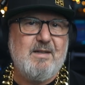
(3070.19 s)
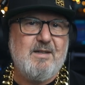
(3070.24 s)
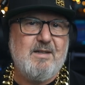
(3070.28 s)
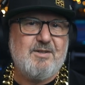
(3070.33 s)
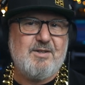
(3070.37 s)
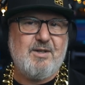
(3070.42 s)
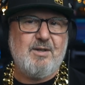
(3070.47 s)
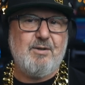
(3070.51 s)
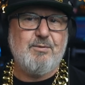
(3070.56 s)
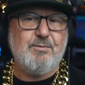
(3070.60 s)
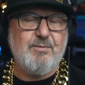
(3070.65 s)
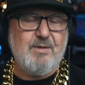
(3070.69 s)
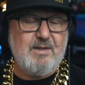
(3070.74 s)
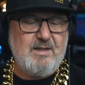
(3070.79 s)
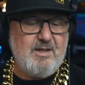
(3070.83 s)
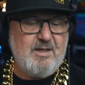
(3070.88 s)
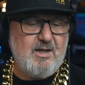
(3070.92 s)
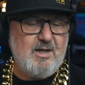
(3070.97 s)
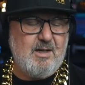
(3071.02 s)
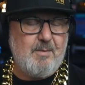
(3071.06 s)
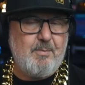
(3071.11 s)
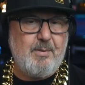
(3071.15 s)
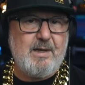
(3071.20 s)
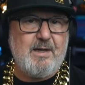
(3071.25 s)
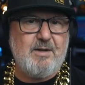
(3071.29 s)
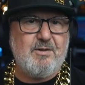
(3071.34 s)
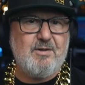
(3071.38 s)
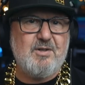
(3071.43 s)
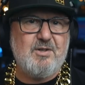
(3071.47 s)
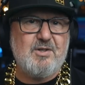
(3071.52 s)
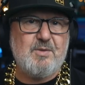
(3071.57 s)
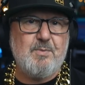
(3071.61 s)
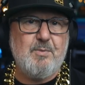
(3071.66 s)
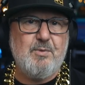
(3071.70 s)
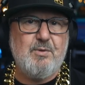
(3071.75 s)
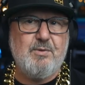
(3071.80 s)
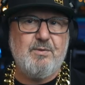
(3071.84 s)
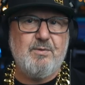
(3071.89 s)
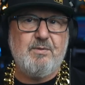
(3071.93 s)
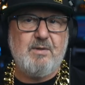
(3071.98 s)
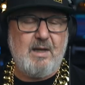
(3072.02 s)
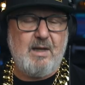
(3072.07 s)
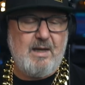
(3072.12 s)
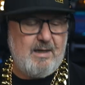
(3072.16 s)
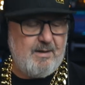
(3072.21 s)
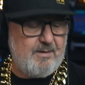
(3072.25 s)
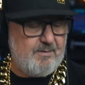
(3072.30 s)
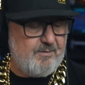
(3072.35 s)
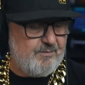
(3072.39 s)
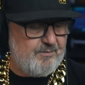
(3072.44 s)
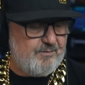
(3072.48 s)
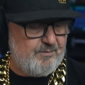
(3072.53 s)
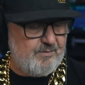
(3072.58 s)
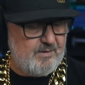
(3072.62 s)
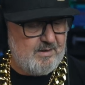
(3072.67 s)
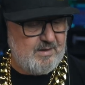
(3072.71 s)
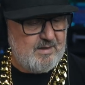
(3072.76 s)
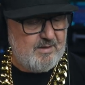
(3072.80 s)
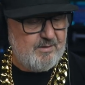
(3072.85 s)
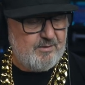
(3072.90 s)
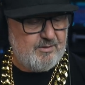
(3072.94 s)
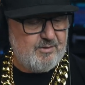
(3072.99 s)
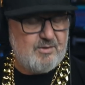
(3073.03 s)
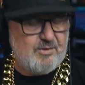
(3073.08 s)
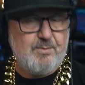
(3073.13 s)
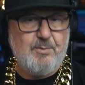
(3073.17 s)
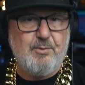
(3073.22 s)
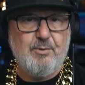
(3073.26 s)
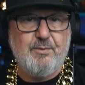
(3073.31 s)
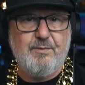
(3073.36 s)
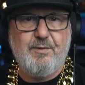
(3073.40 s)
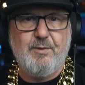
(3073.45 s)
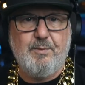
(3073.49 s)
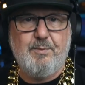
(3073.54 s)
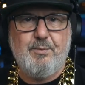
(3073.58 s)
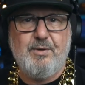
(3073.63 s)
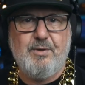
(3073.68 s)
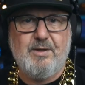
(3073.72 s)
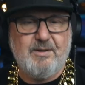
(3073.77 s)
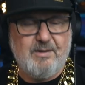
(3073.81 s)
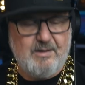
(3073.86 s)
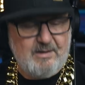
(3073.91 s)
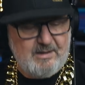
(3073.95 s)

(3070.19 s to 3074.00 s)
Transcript: So really high power in a small footprint.